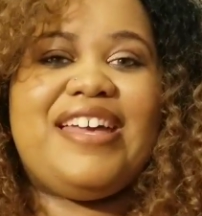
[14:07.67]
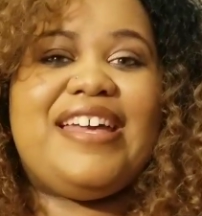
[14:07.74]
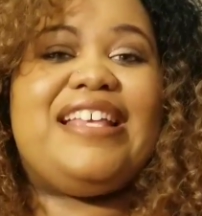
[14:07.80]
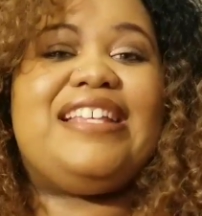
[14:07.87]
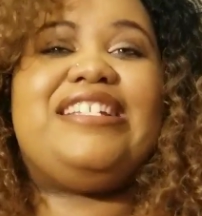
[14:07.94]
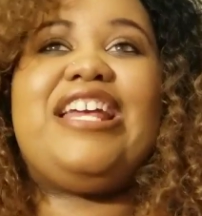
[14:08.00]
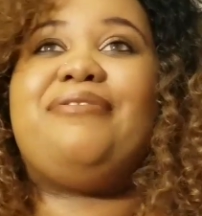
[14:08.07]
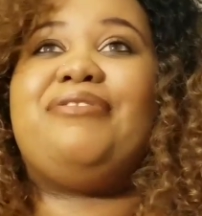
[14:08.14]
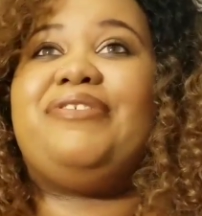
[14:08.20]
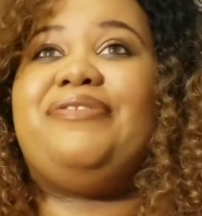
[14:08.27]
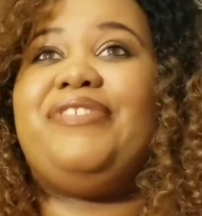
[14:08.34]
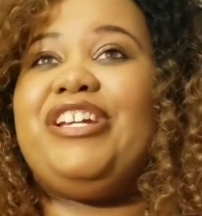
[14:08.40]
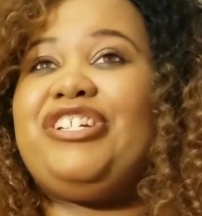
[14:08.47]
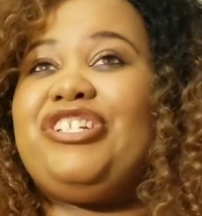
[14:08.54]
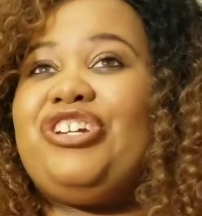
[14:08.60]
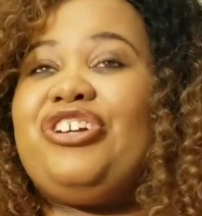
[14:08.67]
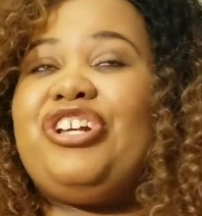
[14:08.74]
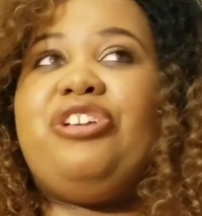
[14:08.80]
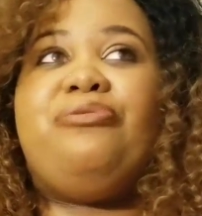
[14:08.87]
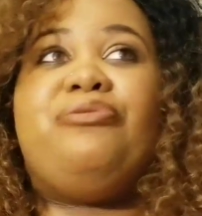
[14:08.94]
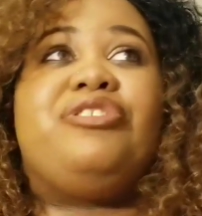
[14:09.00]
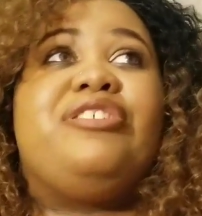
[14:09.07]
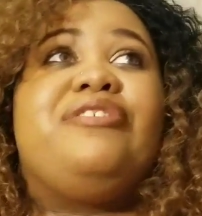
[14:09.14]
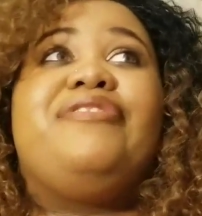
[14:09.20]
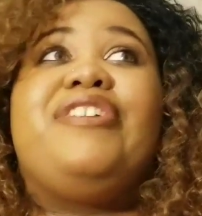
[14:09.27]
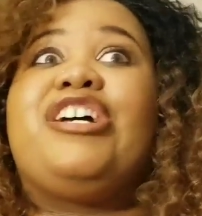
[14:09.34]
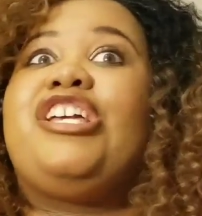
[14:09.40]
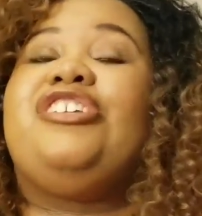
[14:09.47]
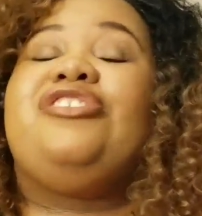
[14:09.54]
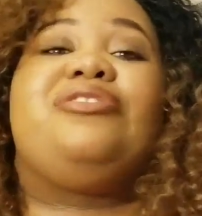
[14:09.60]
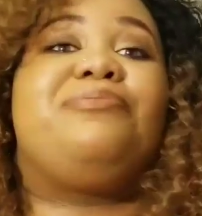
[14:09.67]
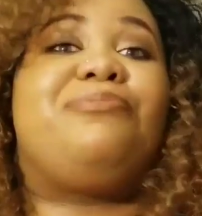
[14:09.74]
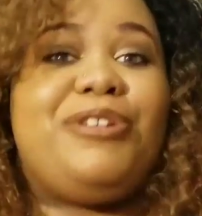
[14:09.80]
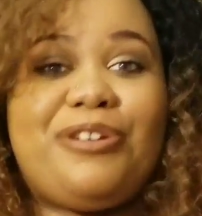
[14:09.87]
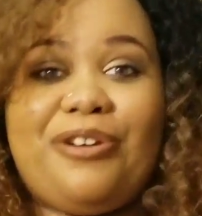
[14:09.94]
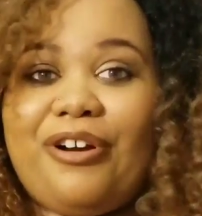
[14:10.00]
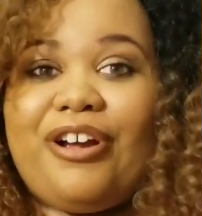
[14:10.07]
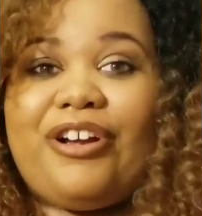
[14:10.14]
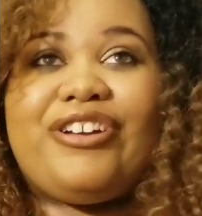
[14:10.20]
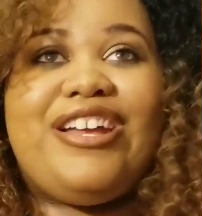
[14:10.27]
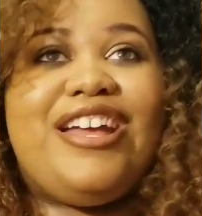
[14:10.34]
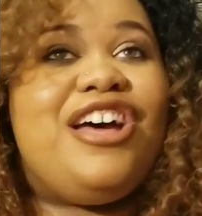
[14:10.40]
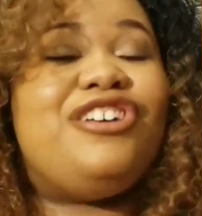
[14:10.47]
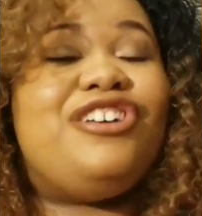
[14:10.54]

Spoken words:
His name was Victor. He was a fucking sweetheart.